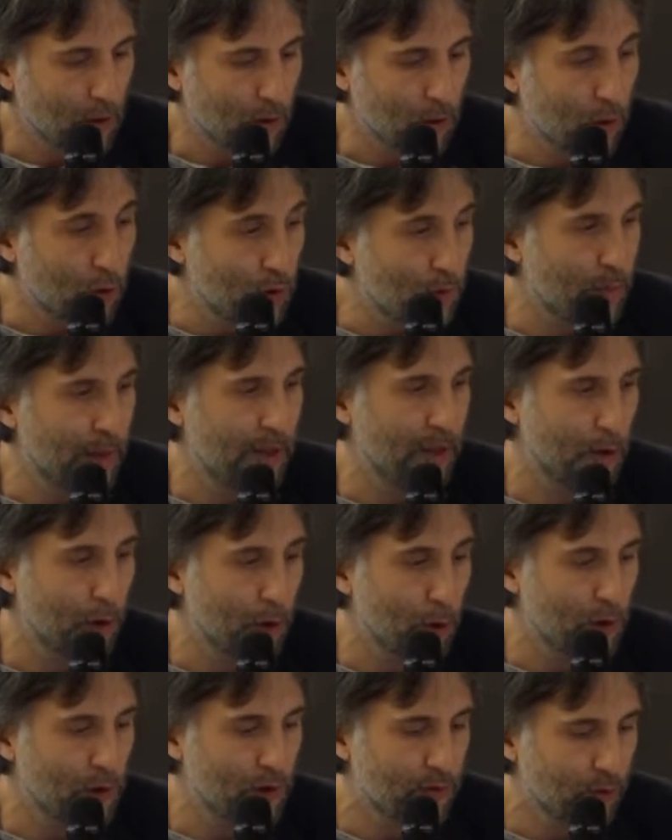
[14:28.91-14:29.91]
could be
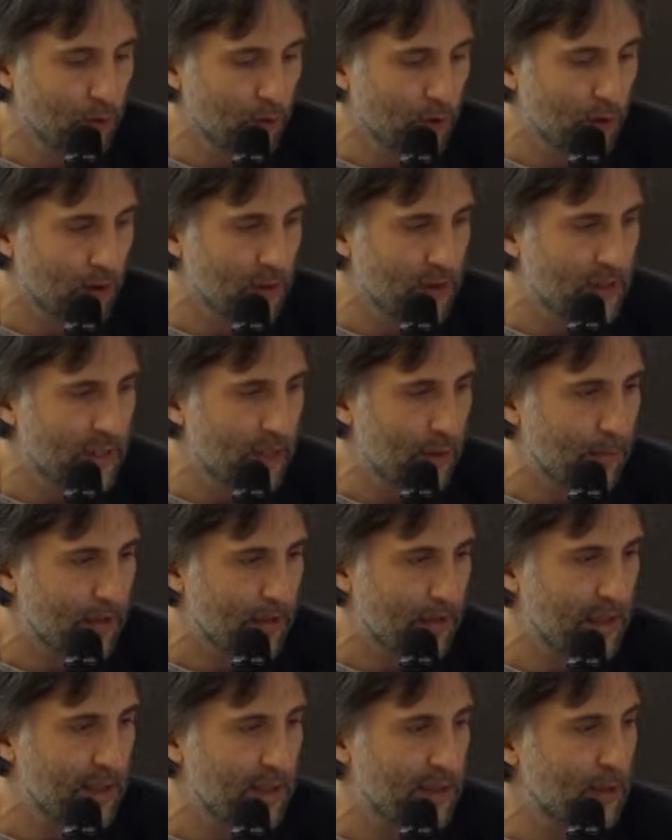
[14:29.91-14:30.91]
a useful concept,
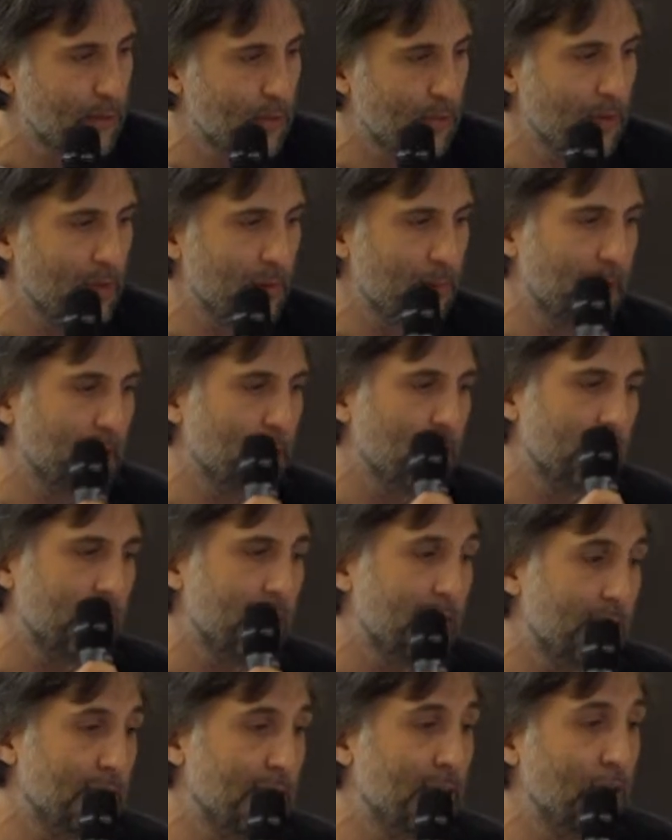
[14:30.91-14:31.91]
and it's because
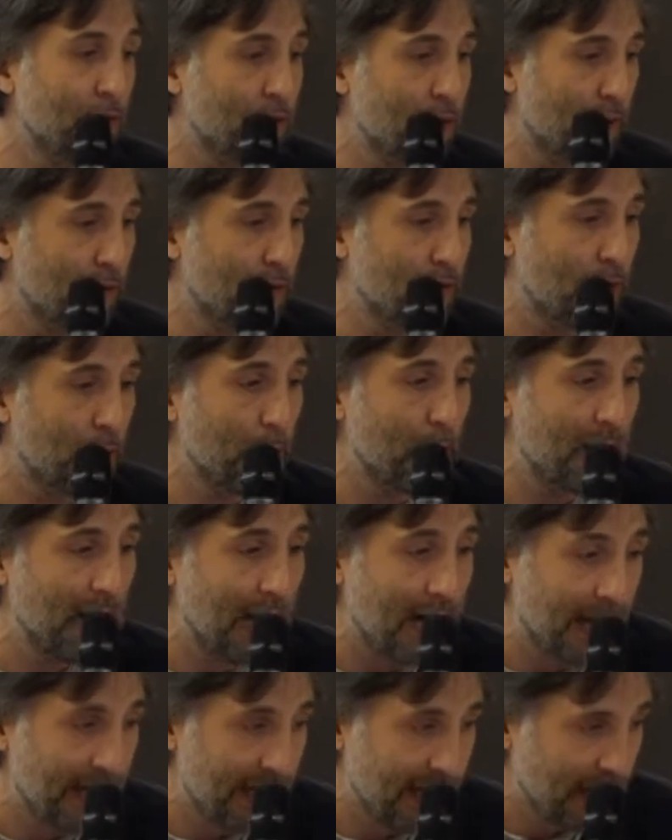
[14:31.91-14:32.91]
it's different from
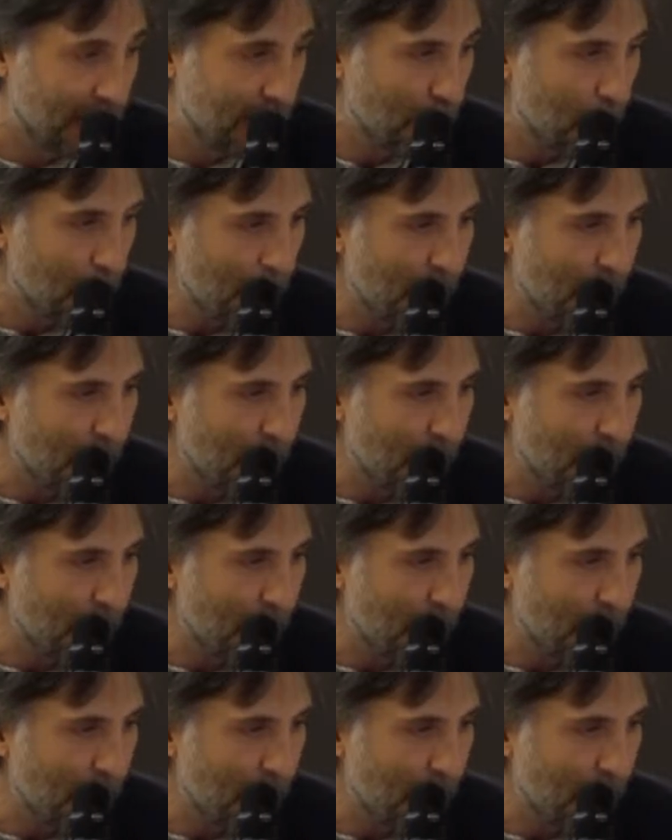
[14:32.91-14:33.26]
lying.